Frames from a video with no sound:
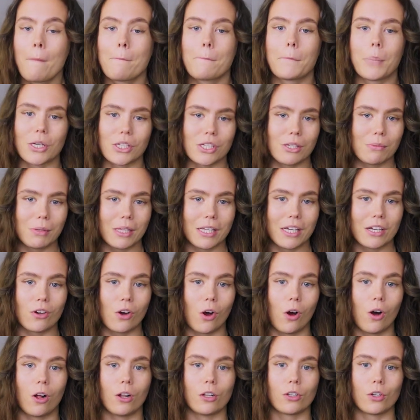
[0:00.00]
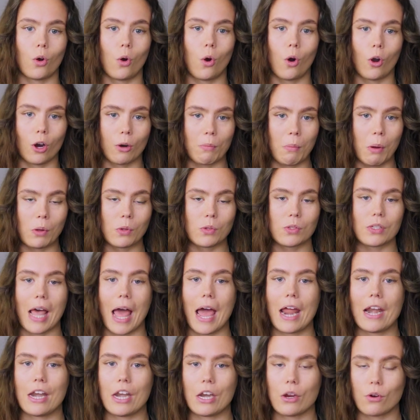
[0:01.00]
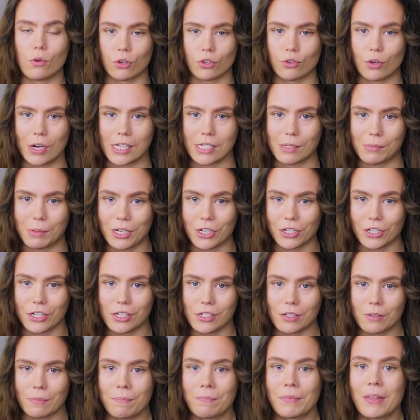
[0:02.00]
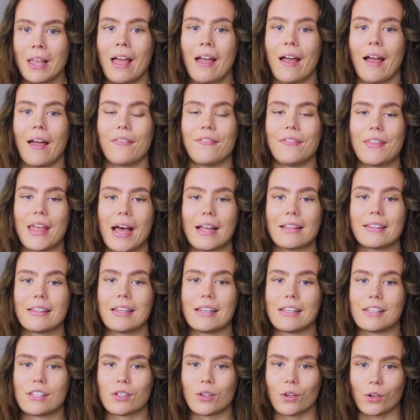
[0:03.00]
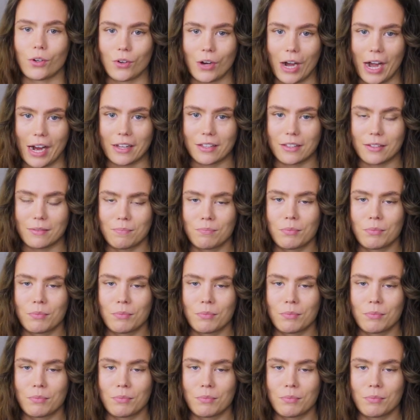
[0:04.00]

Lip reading: possibly called hormones and neurotransmitters. And that is correct.